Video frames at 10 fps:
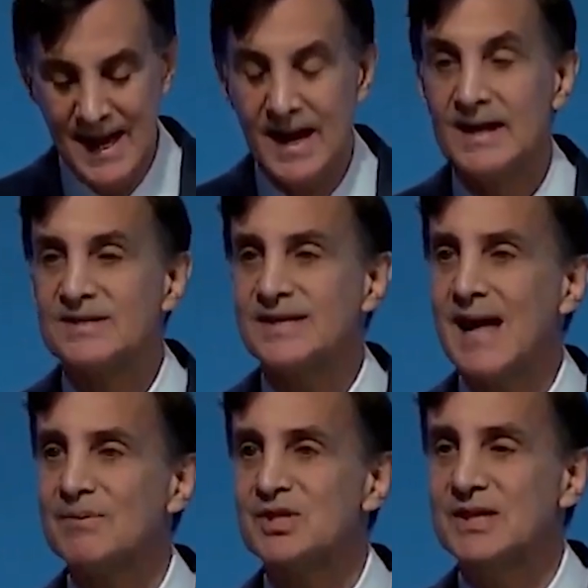and
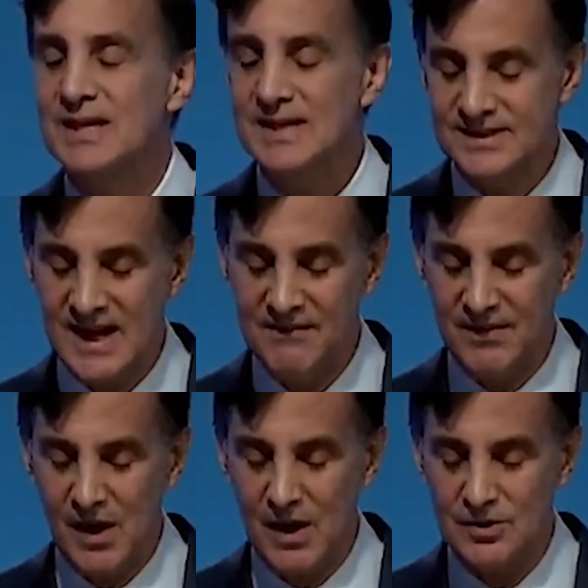established key
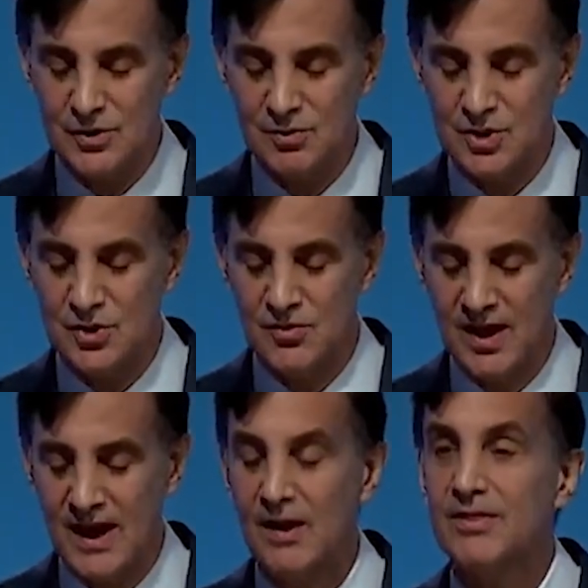safeguards to ensure the
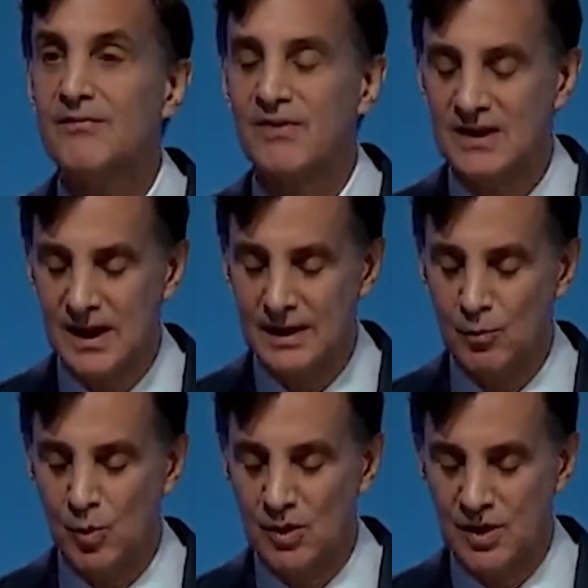health of frontline
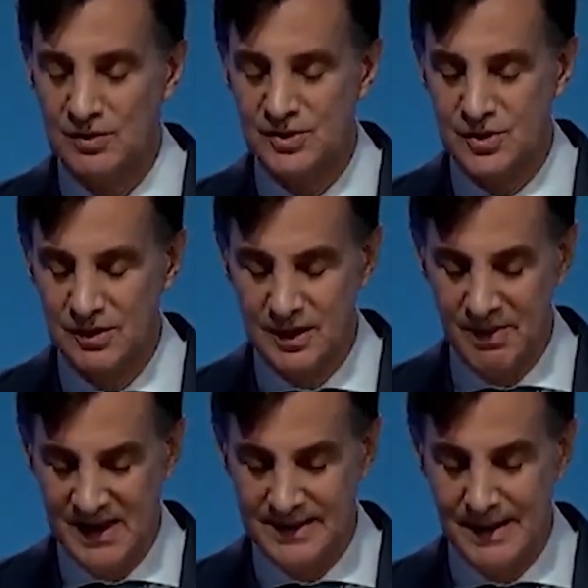workers during the
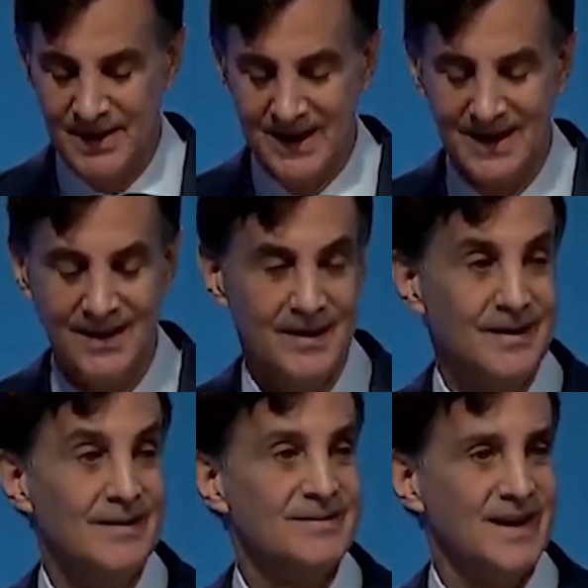pandemic.
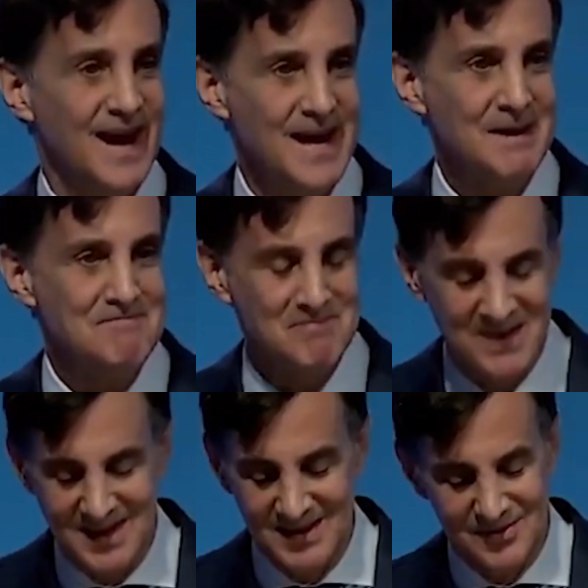Today,
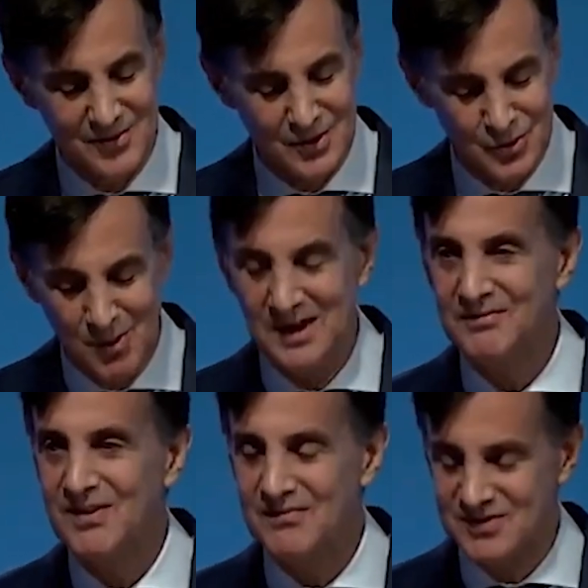he is the
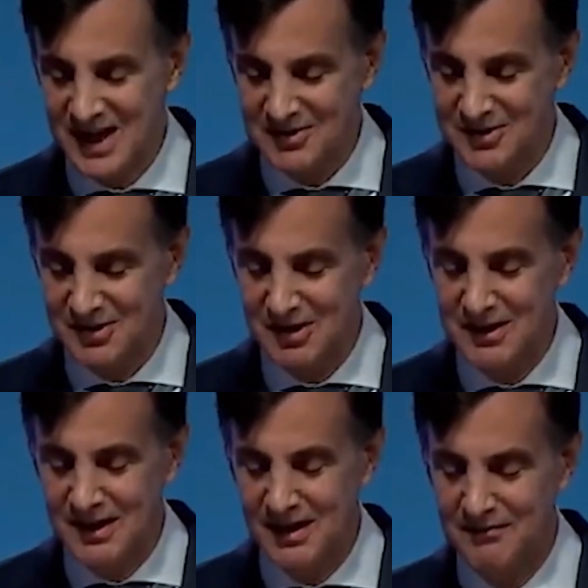25th
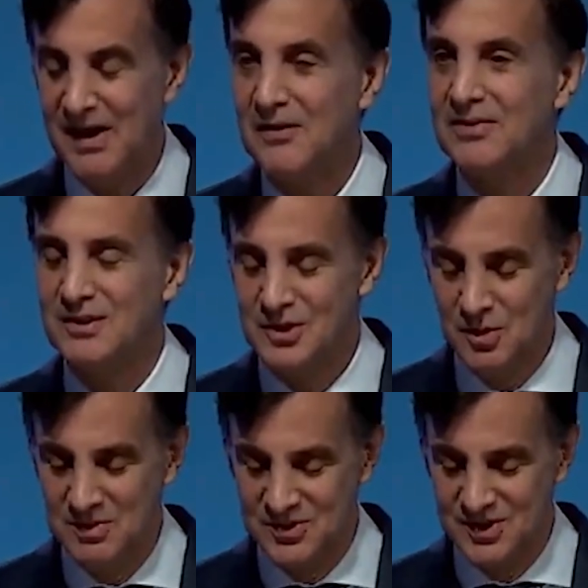Secretary of Health and
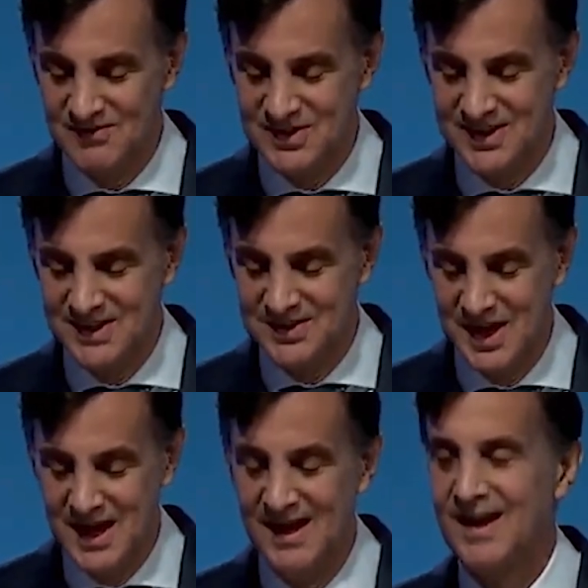Human Services
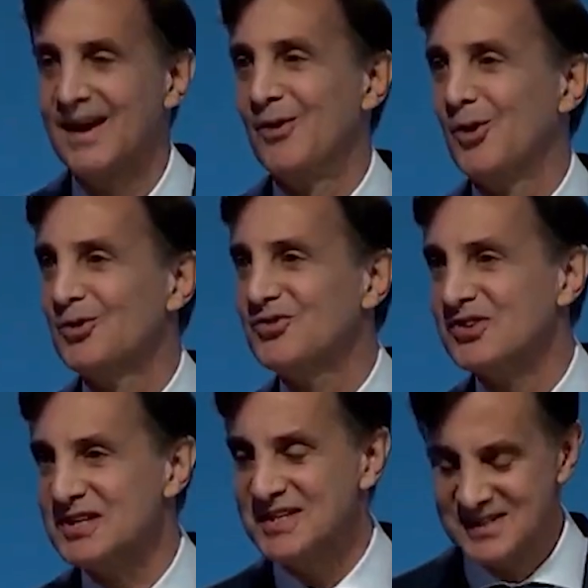and holds
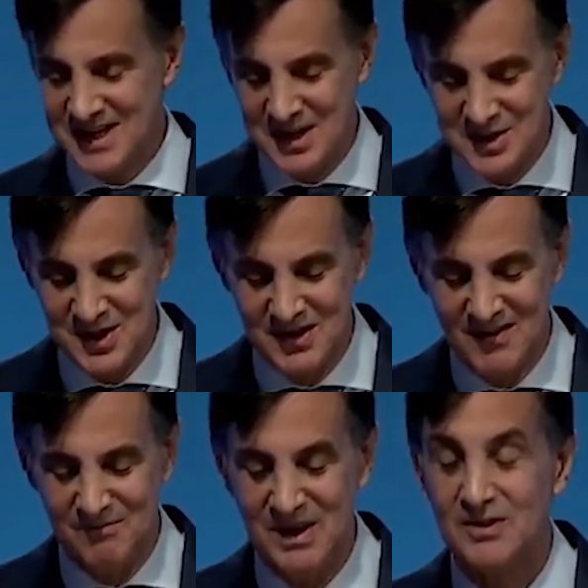the distinction
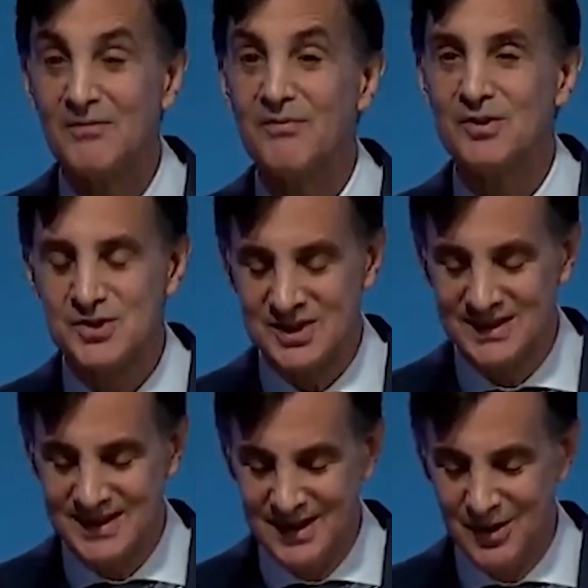of being the first
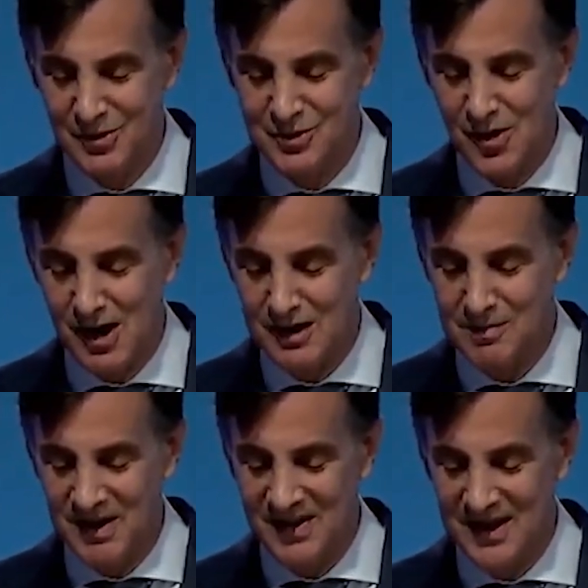Latino to
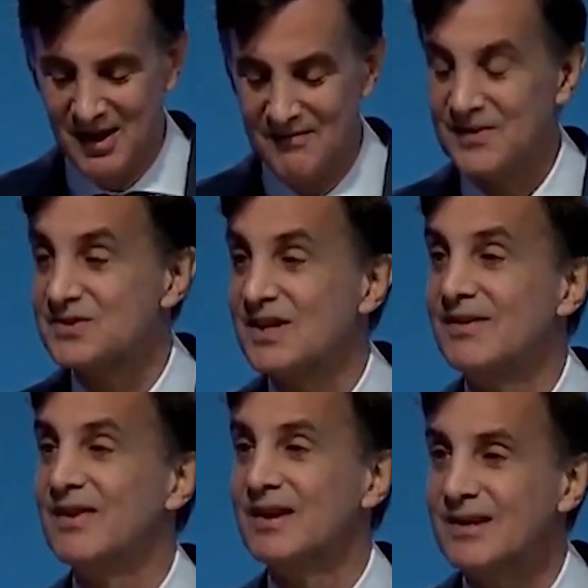occupy that office
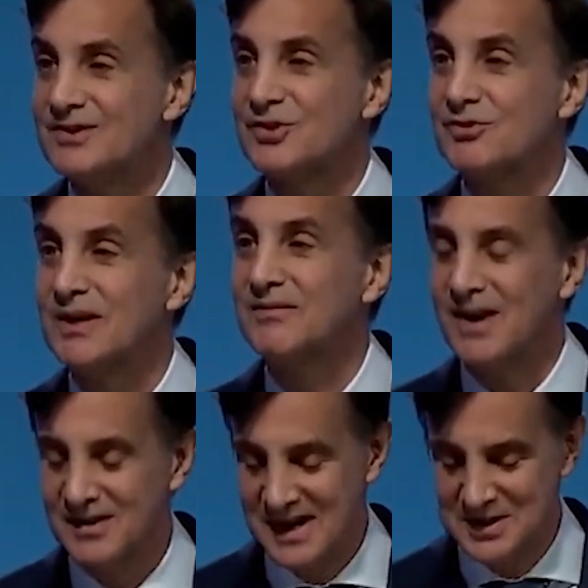in the history of
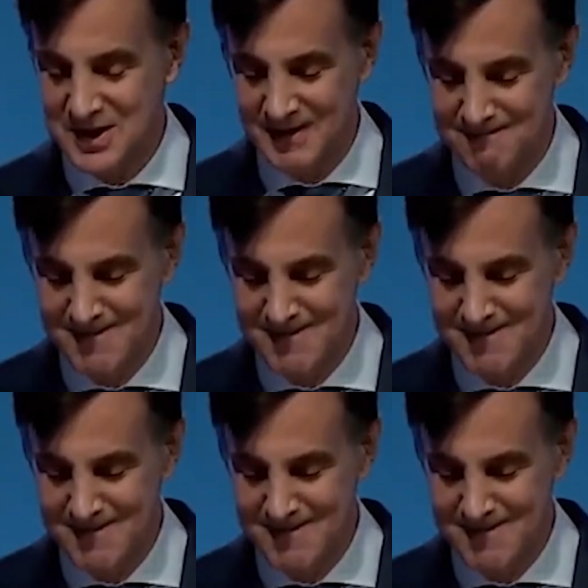our nation.